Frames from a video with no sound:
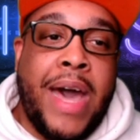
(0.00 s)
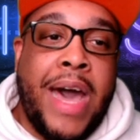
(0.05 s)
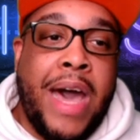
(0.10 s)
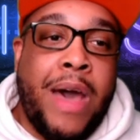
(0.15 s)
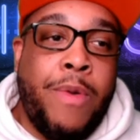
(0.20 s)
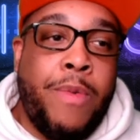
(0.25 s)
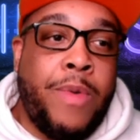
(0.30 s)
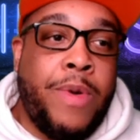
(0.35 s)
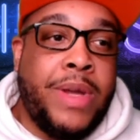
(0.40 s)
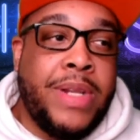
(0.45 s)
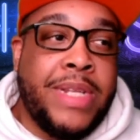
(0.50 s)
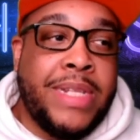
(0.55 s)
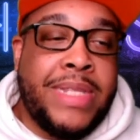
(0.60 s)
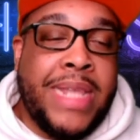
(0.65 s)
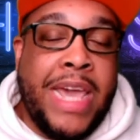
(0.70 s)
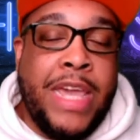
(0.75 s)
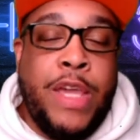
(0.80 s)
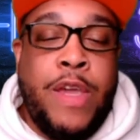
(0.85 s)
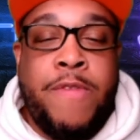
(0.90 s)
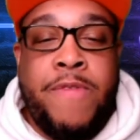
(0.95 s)
I wanted to
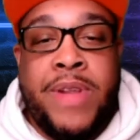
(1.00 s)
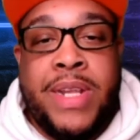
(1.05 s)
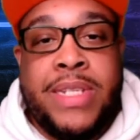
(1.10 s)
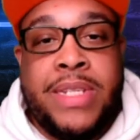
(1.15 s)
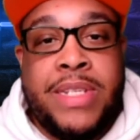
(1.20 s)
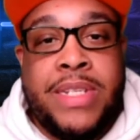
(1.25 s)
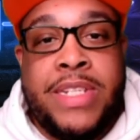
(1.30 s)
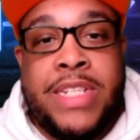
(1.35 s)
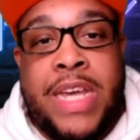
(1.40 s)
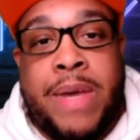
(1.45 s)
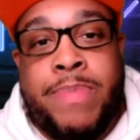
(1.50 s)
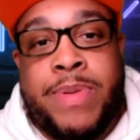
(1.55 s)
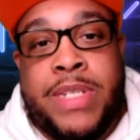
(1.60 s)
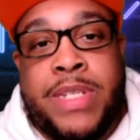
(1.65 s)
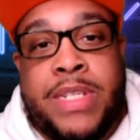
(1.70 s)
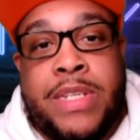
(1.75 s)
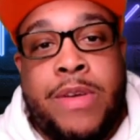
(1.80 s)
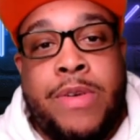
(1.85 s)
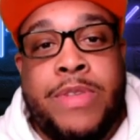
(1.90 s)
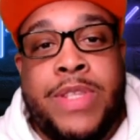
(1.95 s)
thank you for listening to this
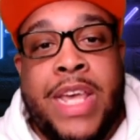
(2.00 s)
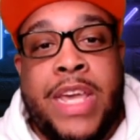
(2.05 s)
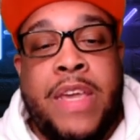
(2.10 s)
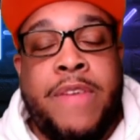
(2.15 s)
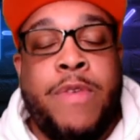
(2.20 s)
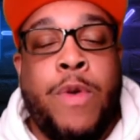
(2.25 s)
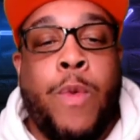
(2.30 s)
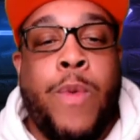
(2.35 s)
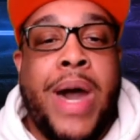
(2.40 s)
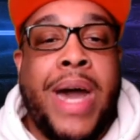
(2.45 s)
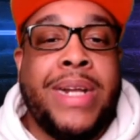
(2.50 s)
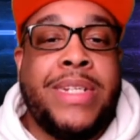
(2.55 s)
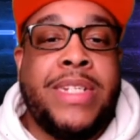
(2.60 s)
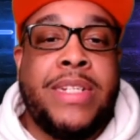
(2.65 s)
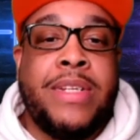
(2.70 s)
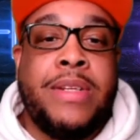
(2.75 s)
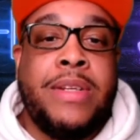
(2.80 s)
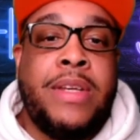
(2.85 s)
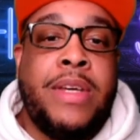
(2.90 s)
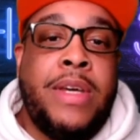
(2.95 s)
episode. Thank you for
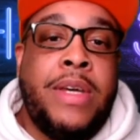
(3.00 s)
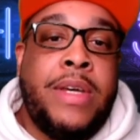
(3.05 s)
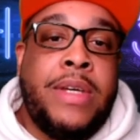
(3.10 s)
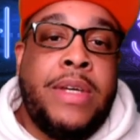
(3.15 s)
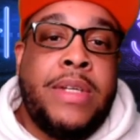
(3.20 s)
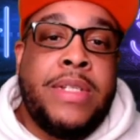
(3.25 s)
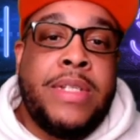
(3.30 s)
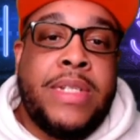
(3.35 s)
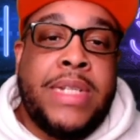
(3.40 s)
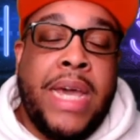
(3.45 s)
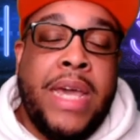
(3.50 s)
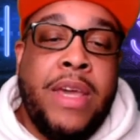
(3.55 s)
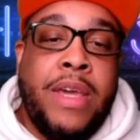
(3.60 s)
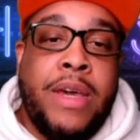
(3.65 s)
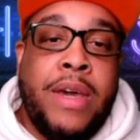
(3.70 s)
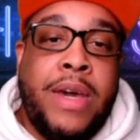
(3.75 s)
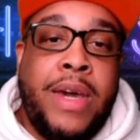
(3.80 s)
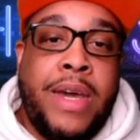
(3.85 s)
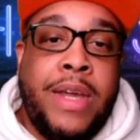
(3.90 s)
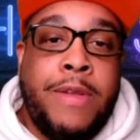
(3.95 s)
watching. Stay
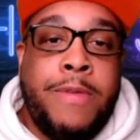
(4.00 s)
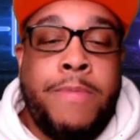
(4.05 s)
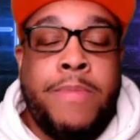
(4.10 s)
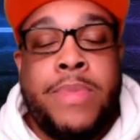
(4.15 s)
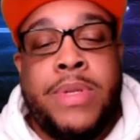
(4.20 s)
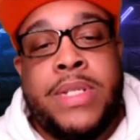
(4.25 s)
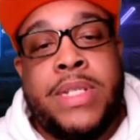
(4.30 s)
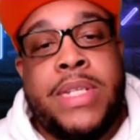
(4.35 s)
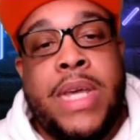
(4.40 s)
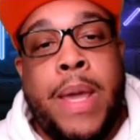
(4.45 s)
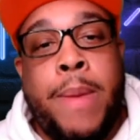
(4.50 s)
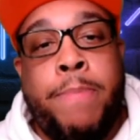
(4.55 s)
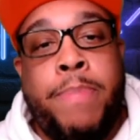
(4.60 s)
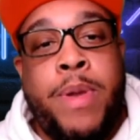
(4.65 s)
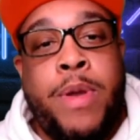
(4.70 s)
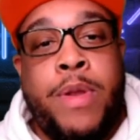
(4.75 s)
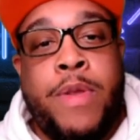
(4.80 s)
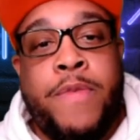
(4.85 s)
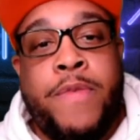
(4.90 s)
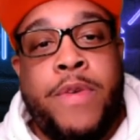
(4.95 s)
good, stay
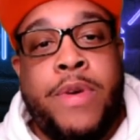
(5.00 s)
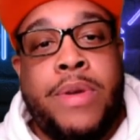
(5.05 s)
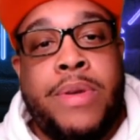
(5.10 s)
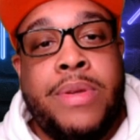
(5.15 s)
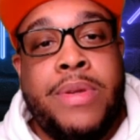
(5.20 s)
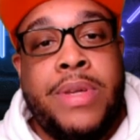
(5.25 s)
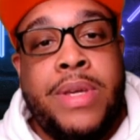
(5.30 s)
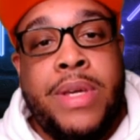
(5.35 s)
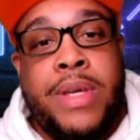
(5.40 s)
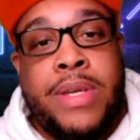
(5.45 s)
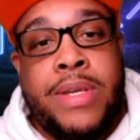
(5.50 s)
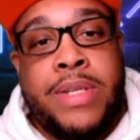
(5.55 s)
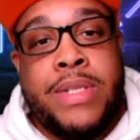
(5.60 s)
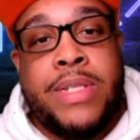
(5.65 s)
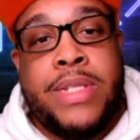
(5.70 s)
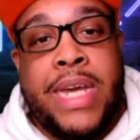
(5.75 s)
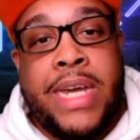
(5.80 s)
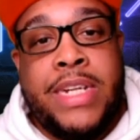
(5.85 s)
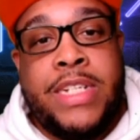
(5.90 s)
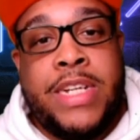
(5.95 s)
beautiful,
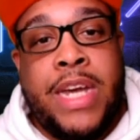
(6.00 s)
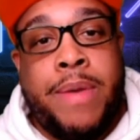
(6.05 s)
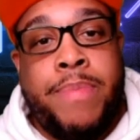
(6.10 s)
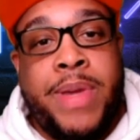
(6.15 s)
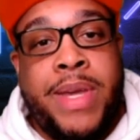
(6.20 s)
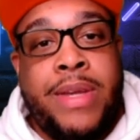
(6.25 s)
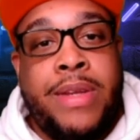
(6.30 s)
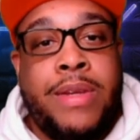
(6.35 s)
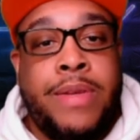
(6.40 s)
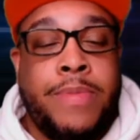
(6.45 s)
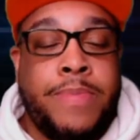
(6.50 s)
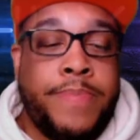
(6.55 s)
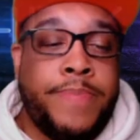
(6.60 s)
stay chubby.